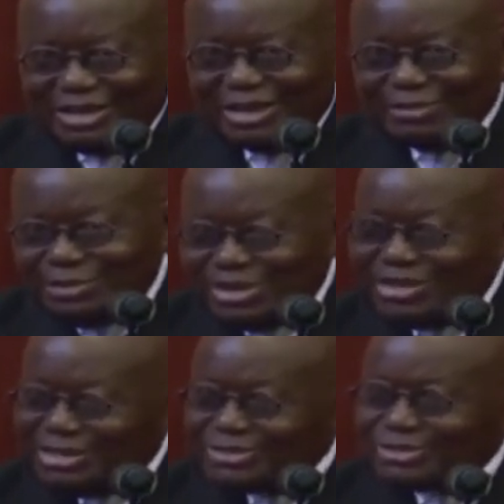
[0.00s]
like me,
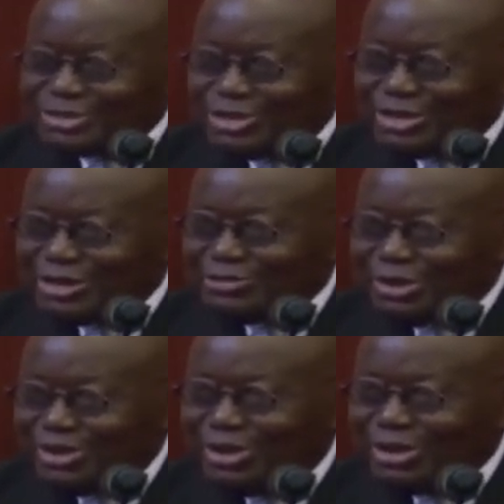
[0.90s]
he's also a little
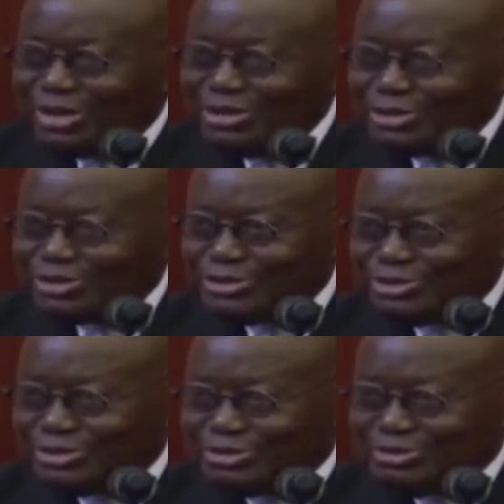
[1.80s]
bit long in the
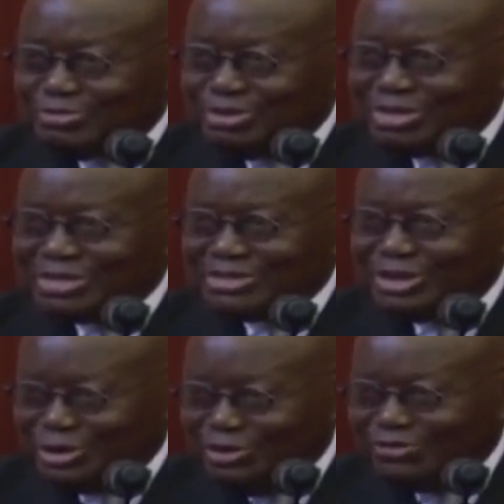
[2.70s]
tooth, but it's
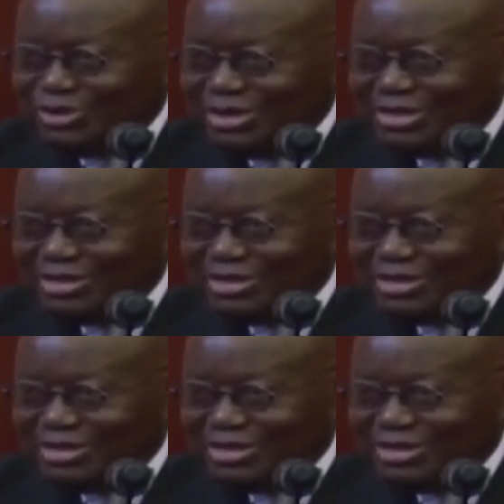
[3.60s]
not over.